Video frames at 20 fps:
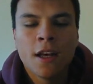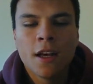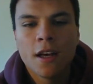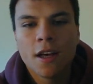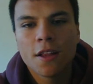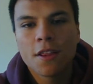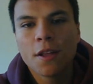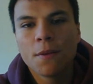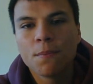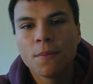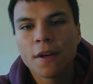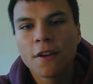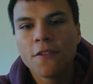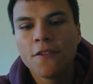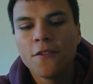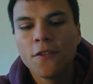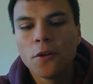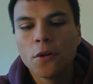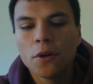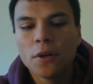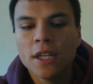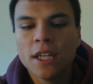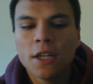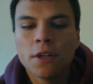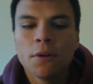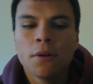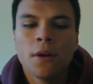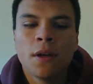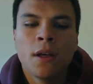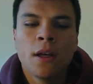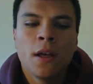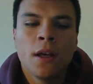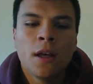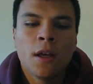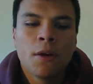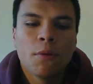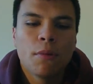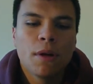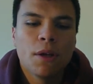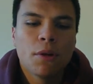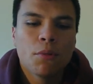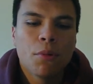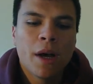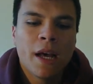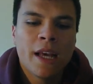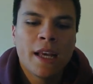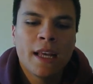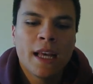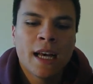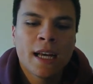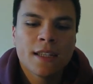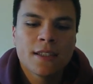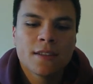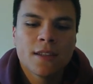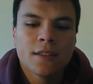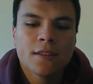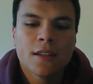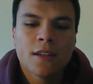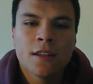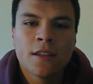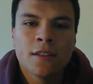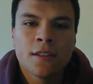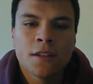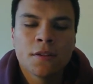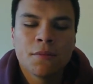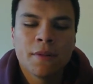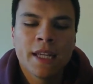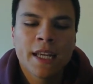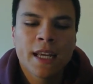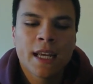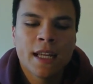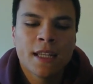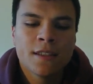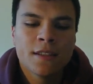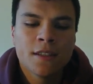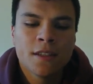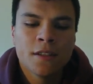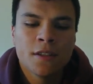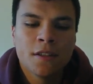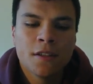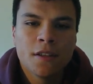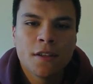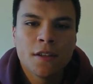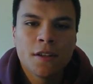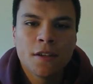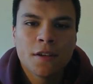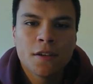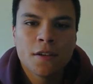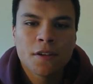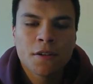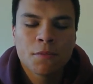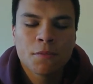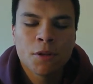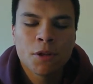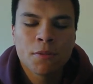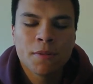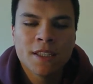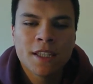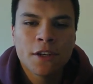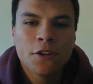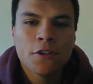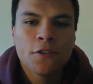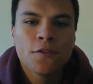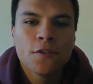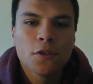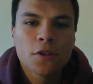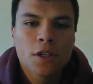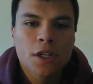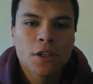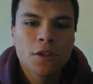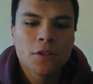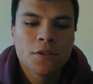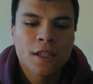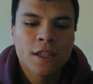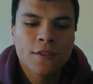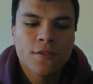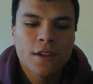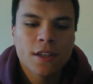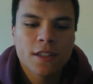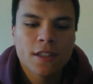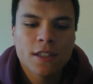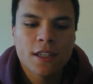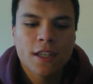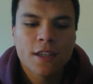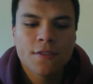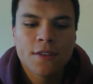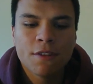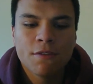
A thumping 4-0 win away at Sunderland at the weekend, and what we say, all 4 goals in the first half.